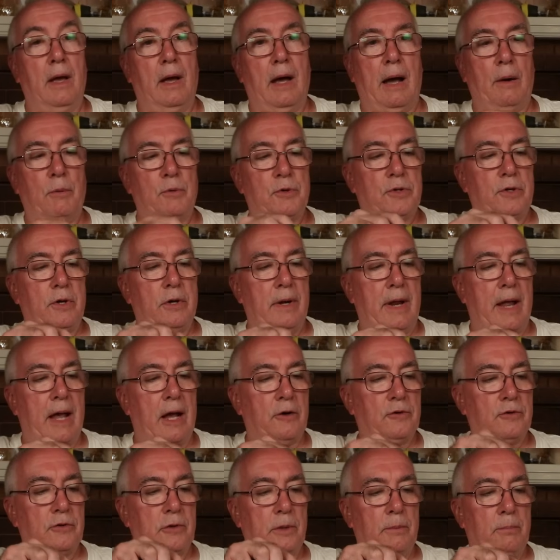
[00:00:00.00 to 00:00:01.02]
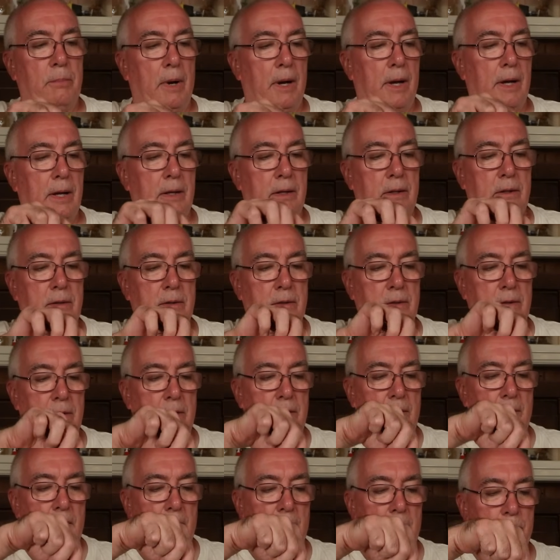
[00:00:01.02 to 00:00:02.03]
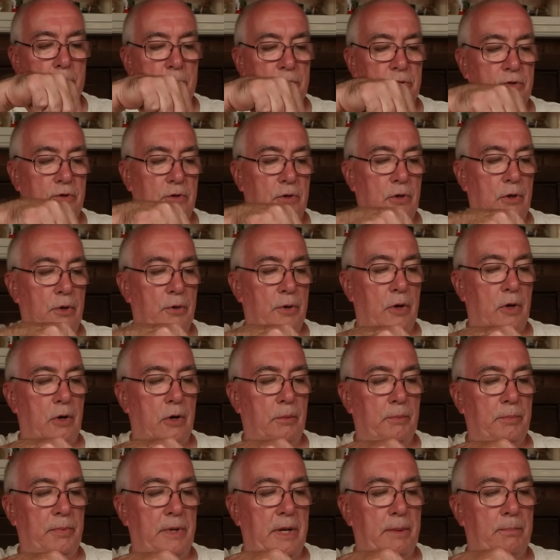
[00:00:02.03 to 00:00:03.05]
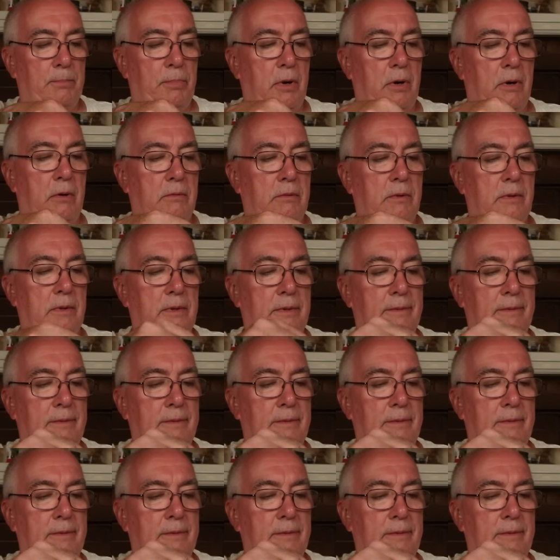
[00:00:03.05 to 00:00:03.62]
I was going to actually buy Elmer's glue at Home Depot.